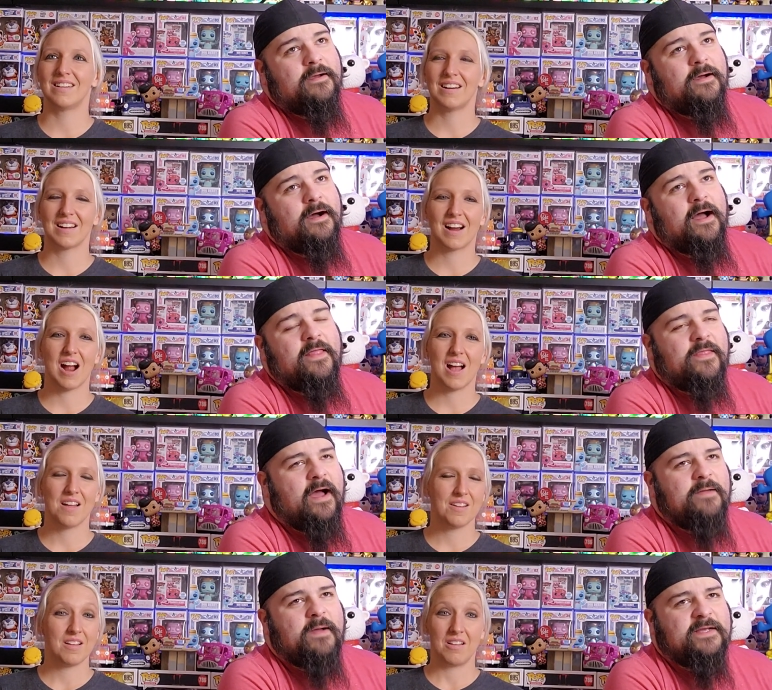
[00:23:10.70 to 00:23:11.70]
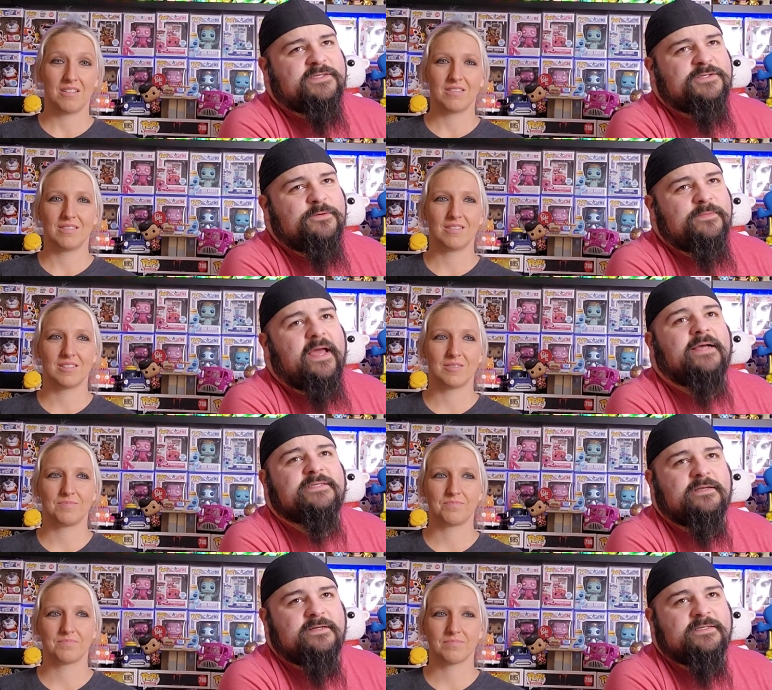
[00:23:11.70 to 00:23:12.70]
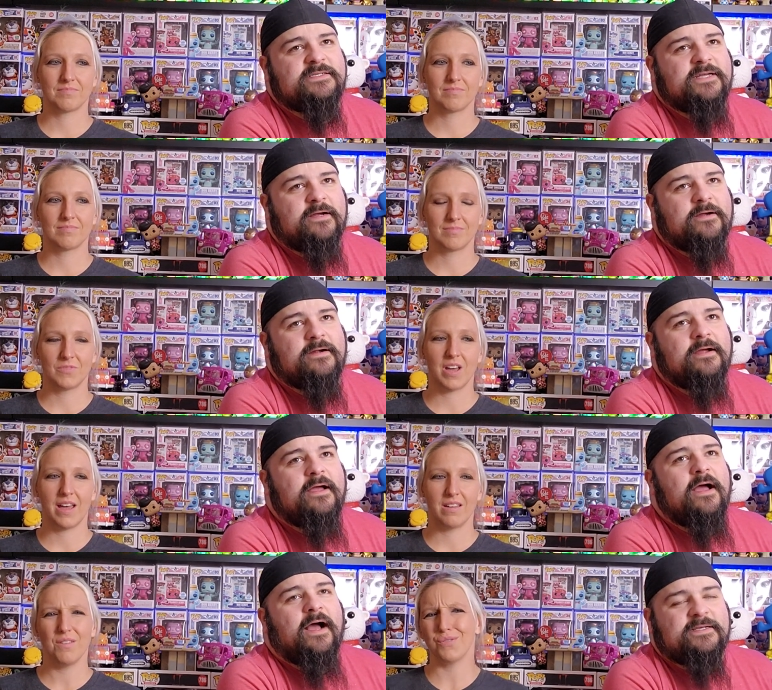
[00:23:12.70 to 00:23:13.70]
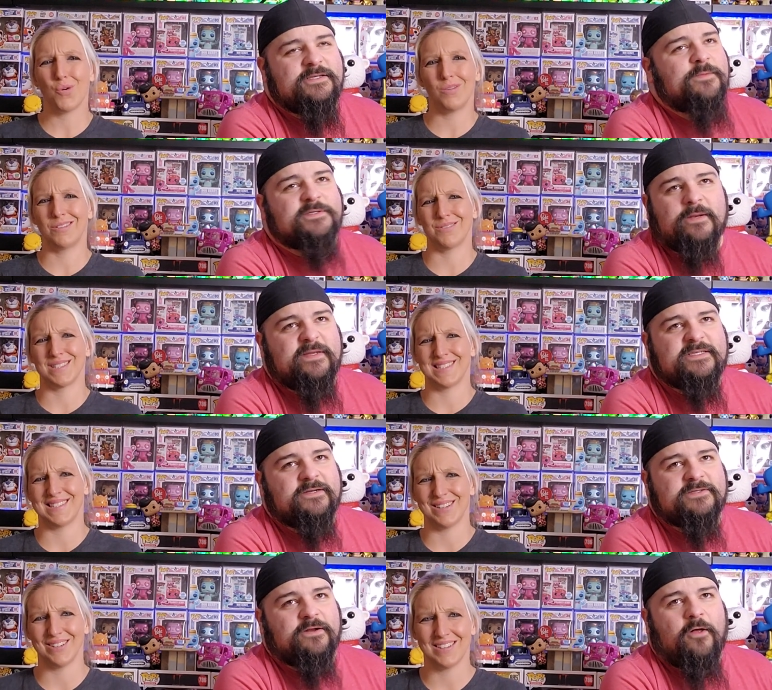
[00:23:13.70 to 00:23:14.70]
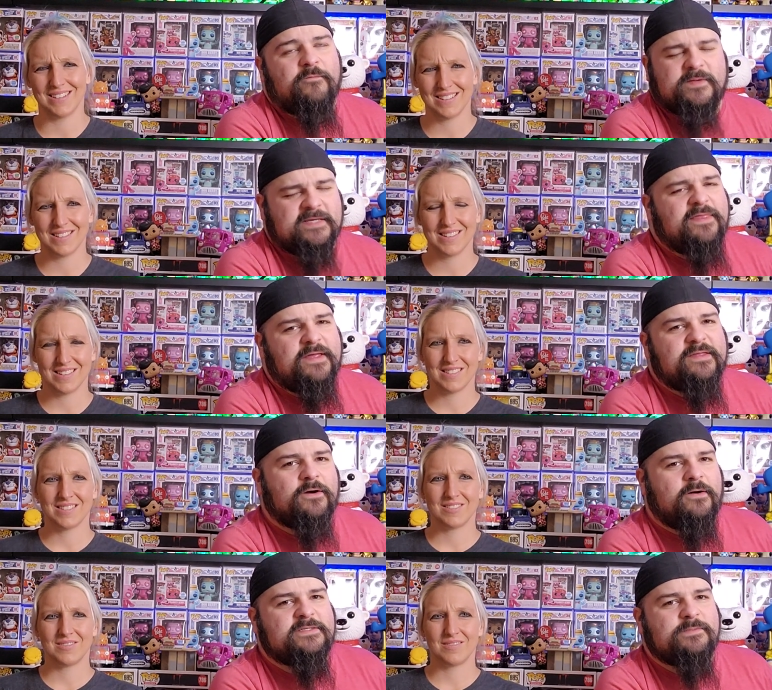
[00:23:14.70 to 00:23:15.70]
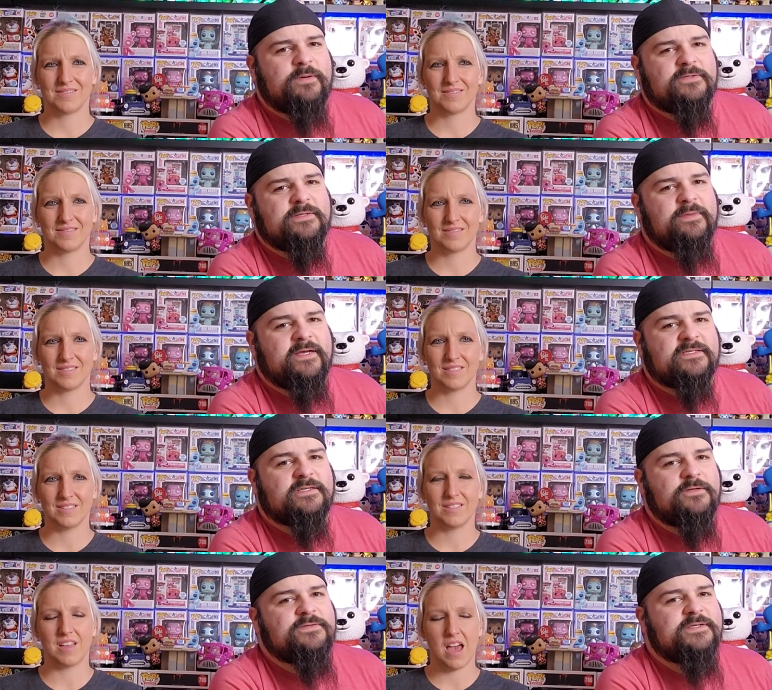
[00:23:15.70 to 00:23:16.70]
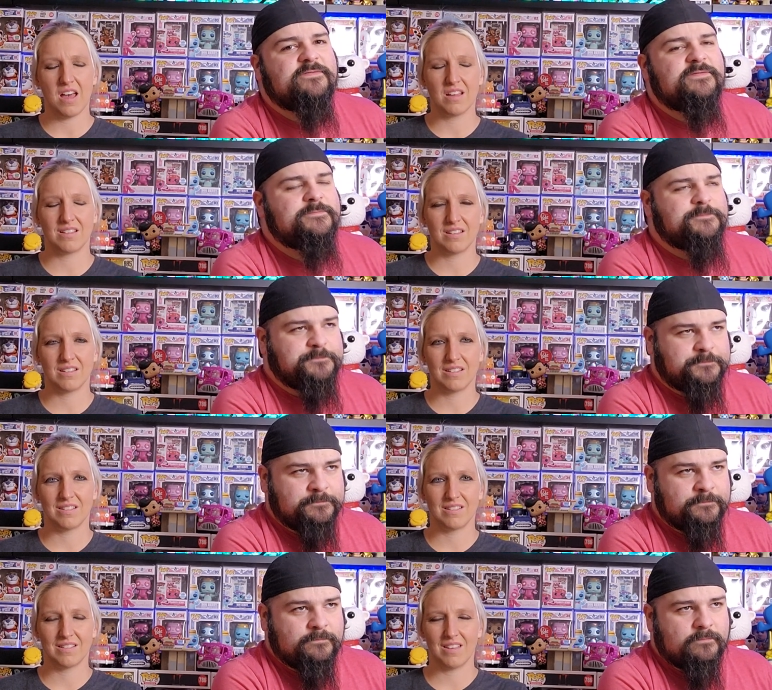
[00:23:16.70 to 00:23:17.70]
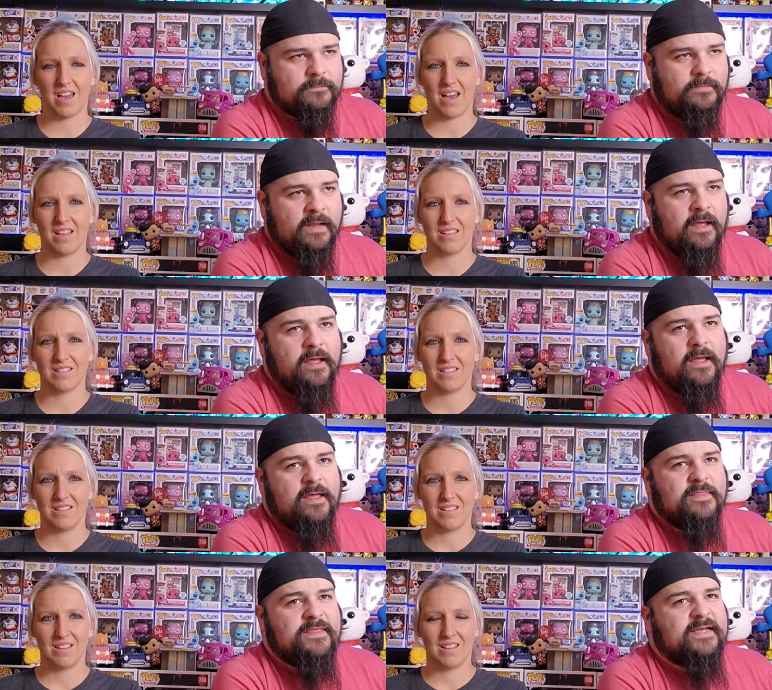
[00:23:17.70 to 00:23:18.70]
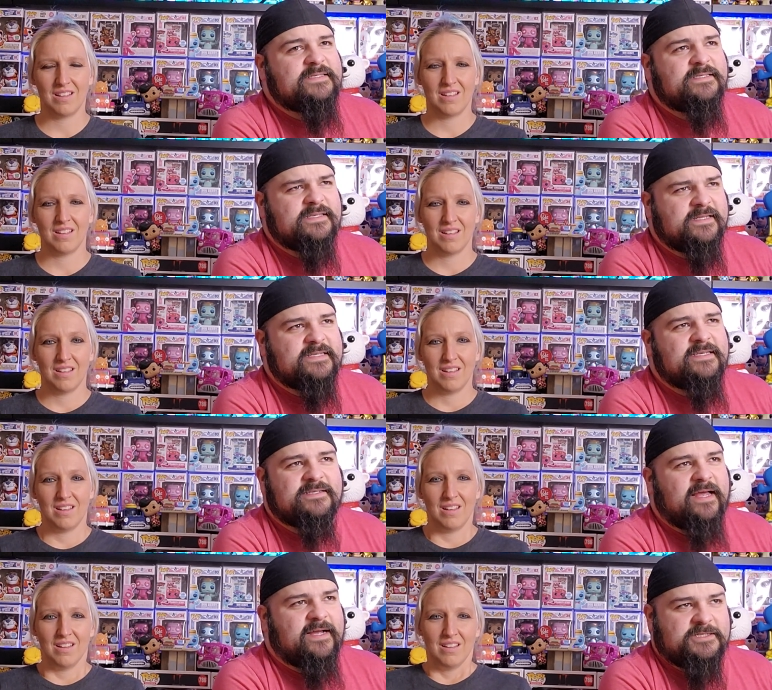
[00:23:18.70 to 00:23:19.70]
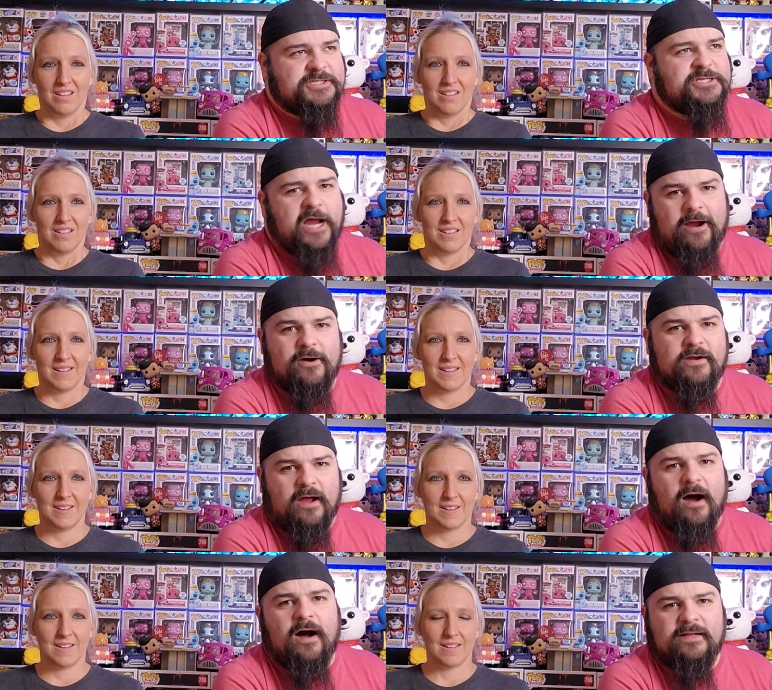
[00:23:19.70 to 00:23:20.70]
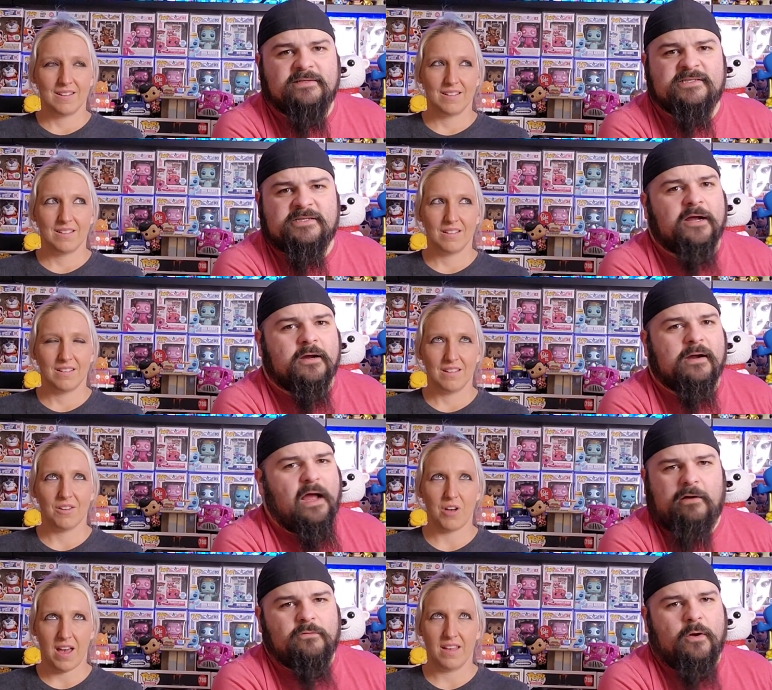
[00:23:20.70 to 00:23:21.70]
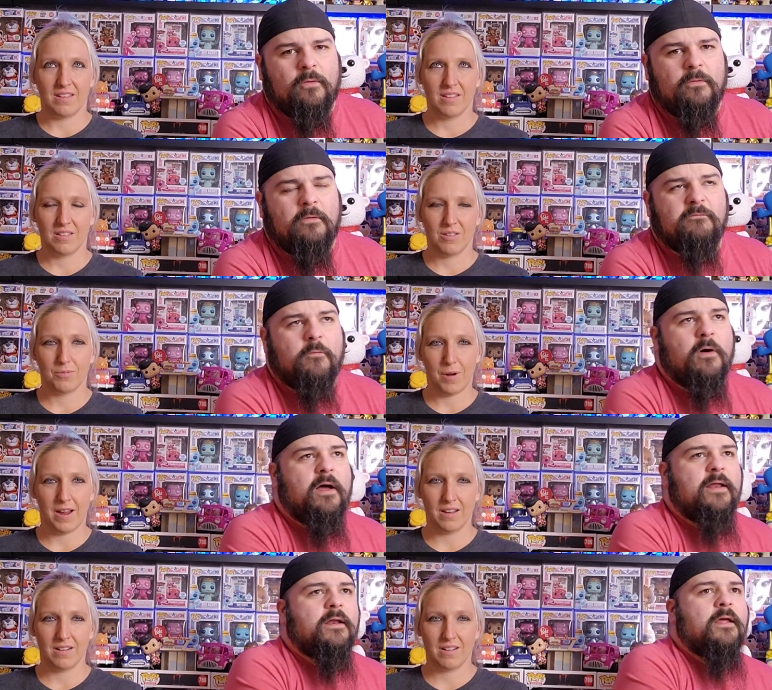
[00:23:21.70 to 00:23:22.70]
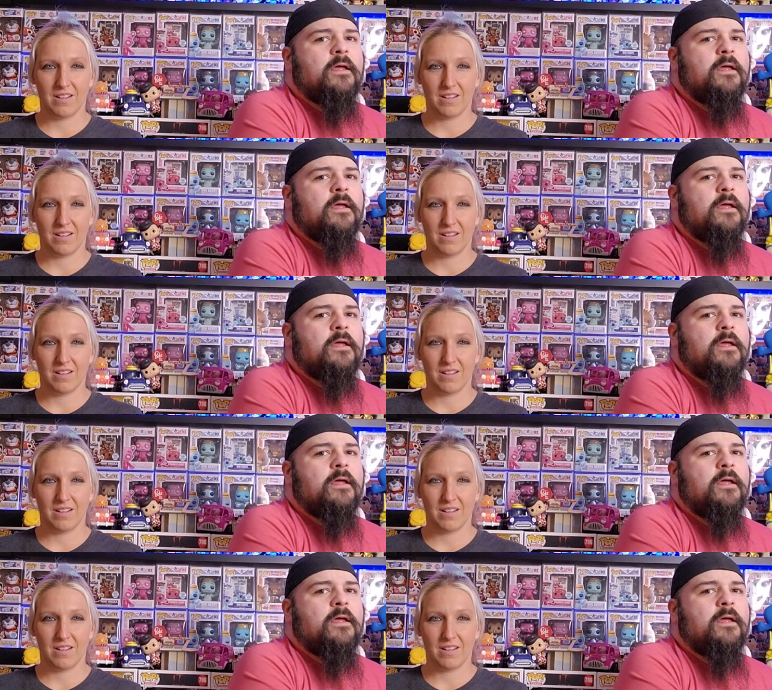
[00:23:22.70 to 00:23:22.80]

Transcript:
Speaker 1: Uh, I, I assume yes, there is a sticker. Okay. I assume there's going to be stickers on all of them because I think they're all supposed to be exclusive. Yeah. Okay. This this is like a shared con sticker. I don't know of what. Right.